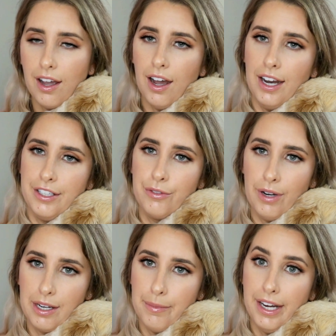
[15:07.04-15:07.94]
I just
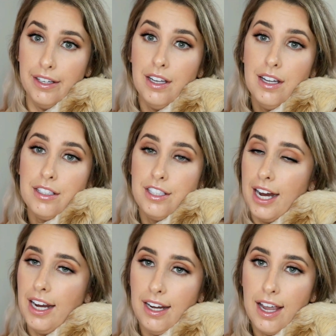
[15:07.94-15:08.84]
recommend
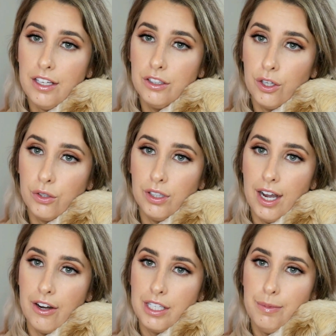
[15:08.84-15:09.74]
checking out your local
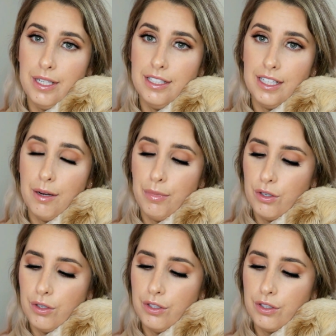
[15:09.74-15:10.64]
RSPCA,
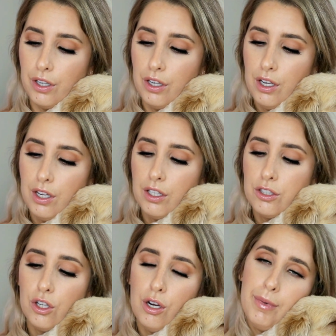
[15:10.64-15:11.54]
because
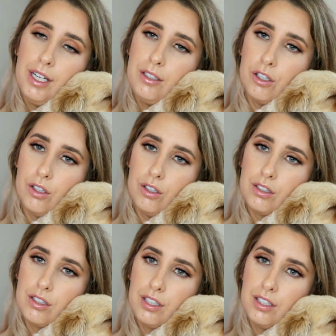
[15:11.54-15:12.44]
so many
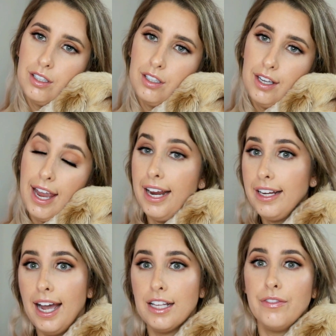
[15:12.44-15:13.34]
dogs, and
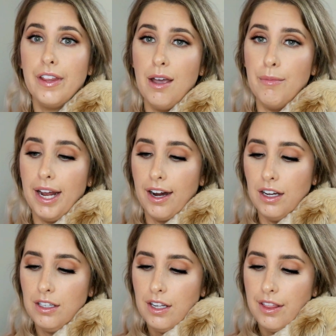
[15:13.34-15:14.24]
cats for that matter,
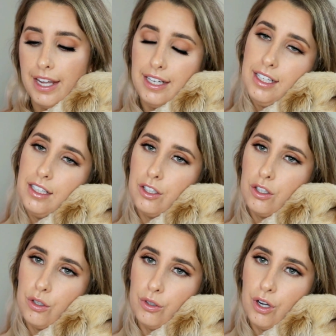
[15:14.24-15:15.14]
they need a
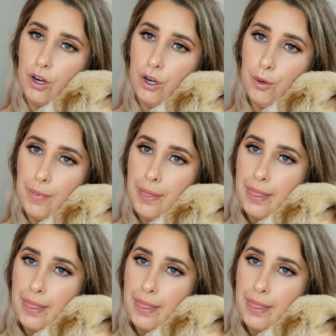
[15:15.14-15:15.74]
good home.